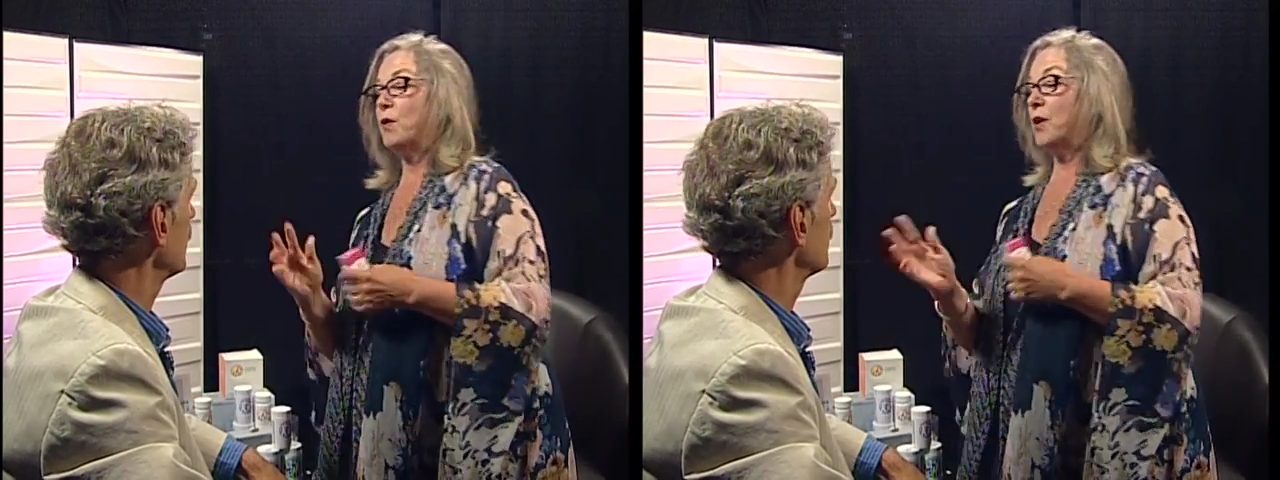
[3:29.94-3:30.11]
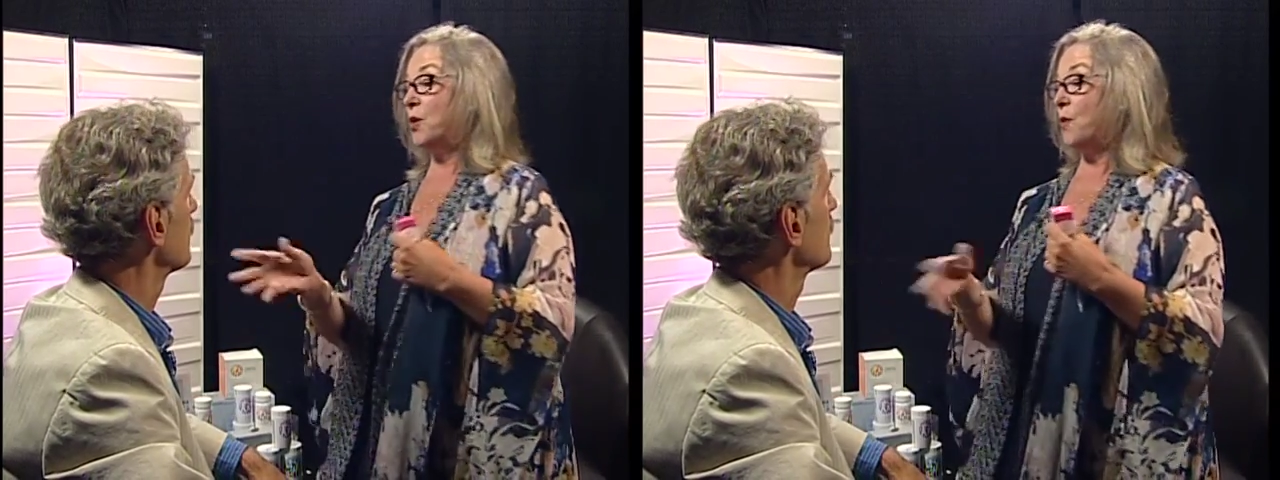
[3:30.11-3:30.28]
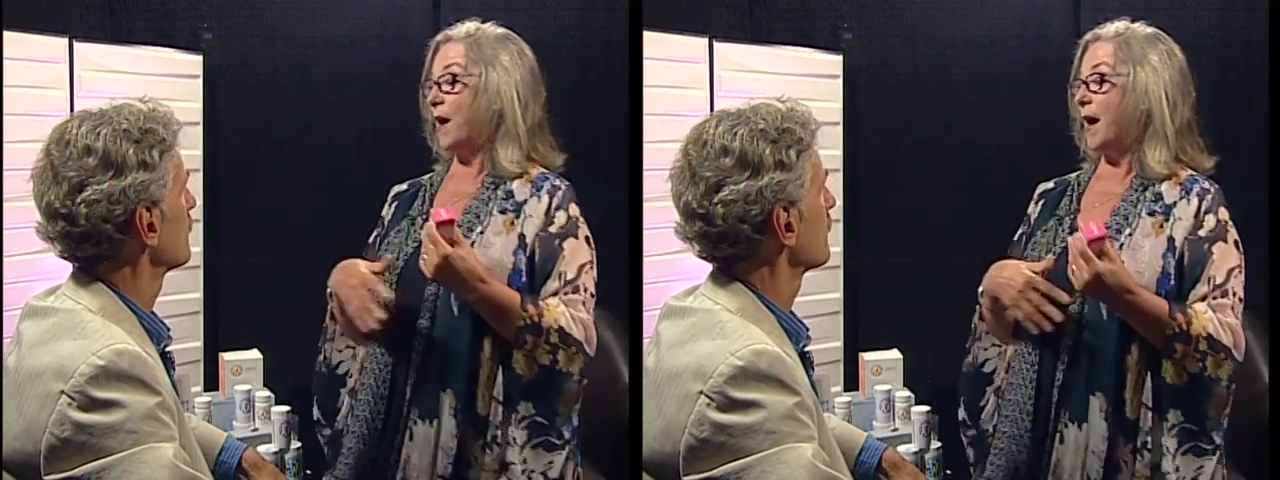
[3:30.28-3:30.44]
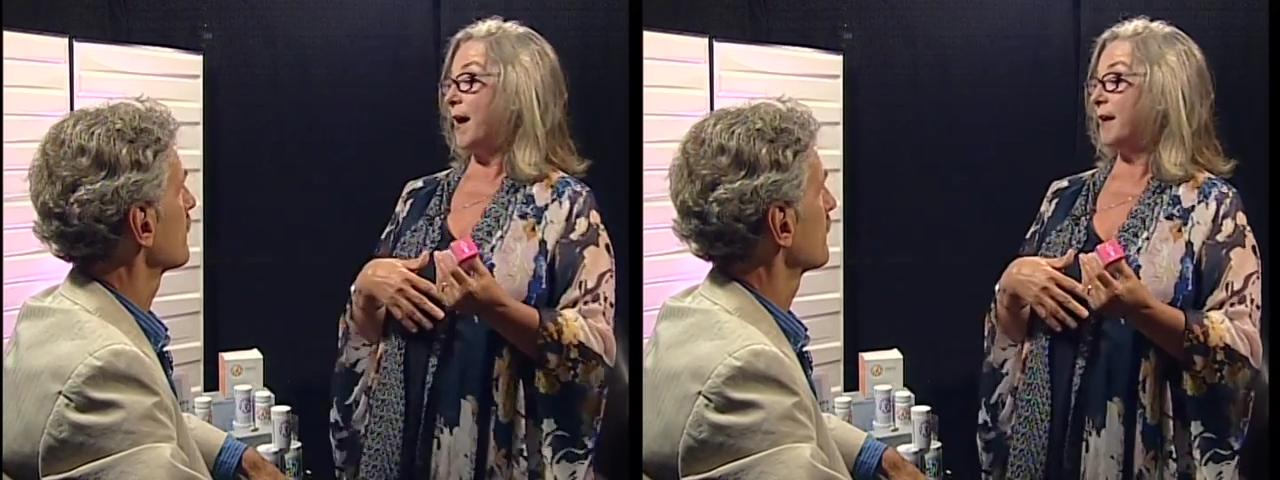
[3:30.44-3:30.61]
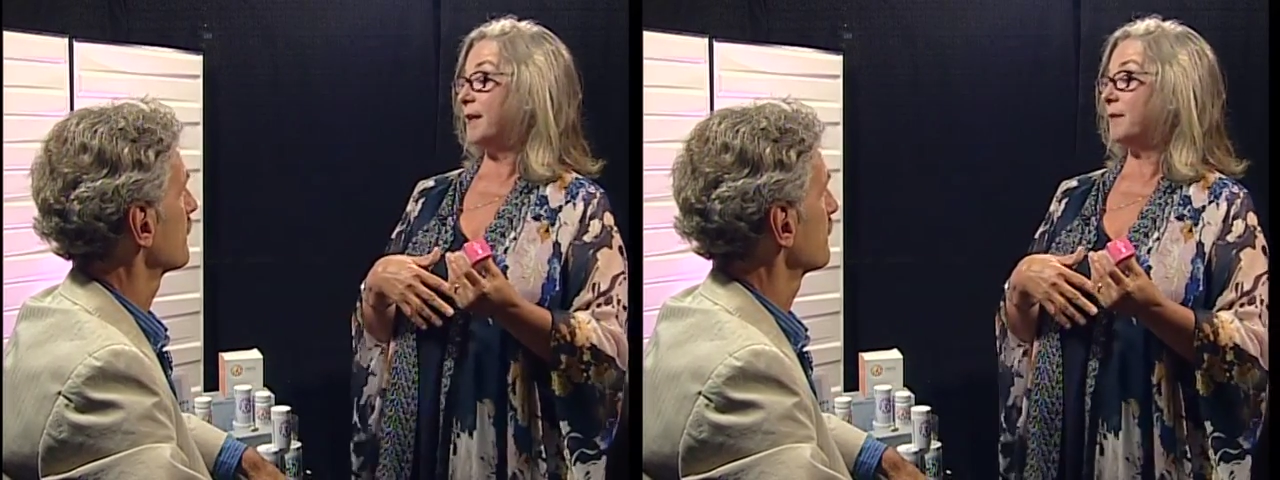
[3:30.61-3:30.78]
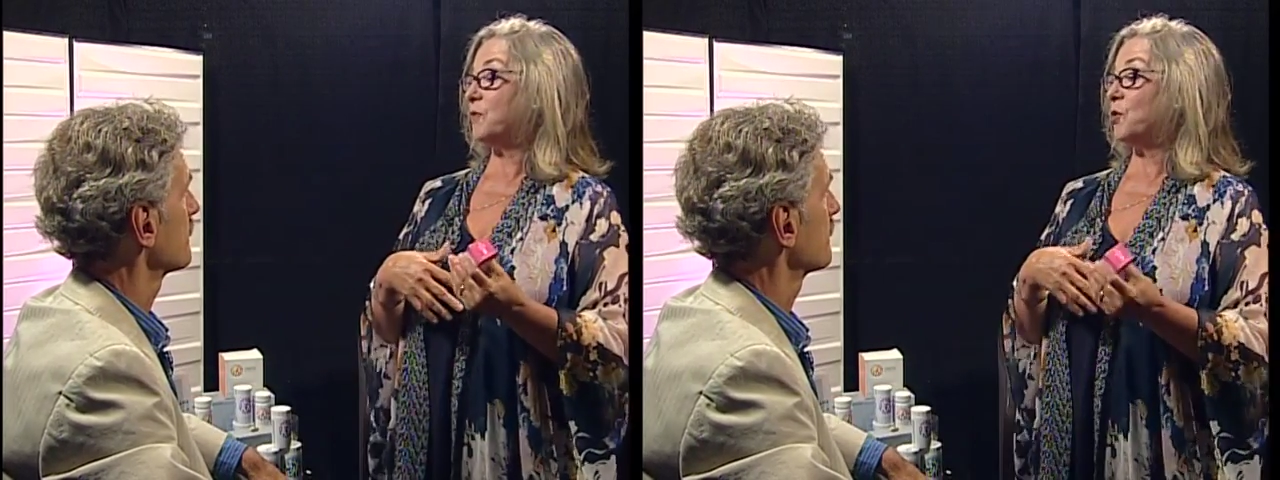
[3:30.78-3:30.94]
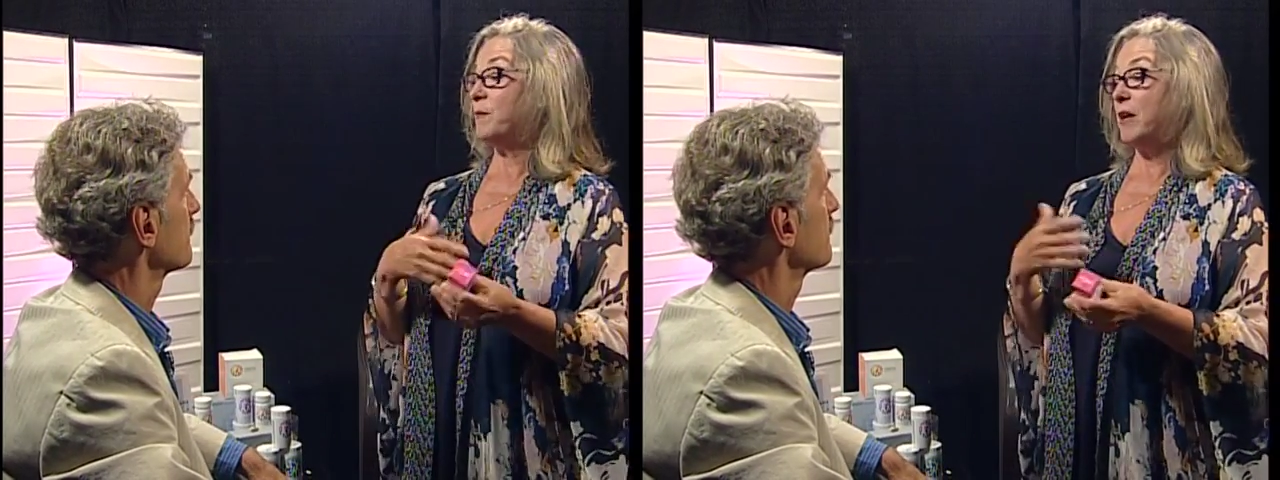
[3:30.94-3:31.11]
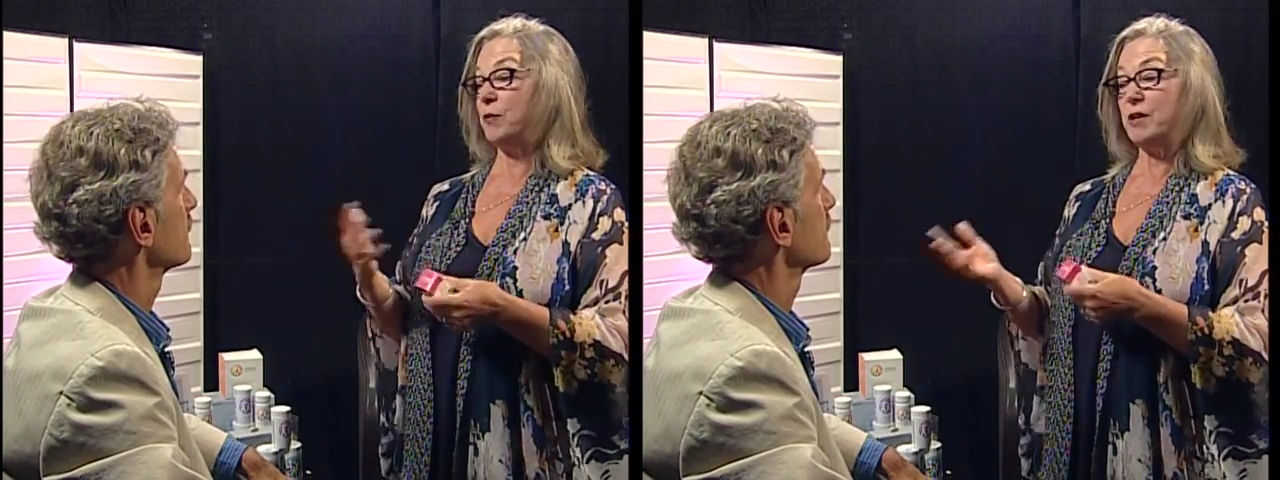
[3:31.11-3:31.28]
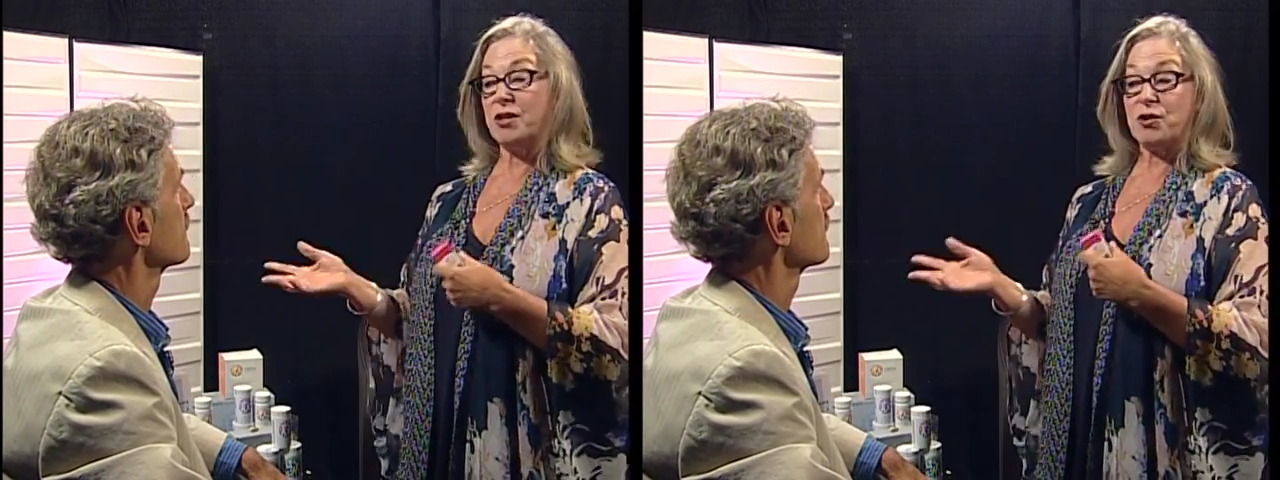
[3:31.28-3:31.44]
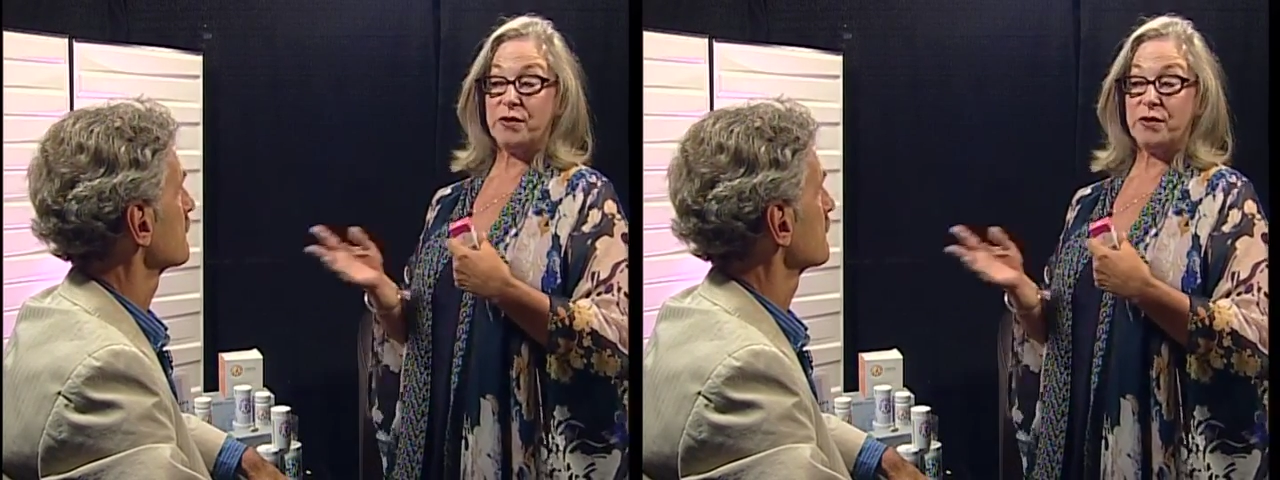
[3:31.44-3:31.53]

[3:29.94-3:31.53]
Where are you at? You may need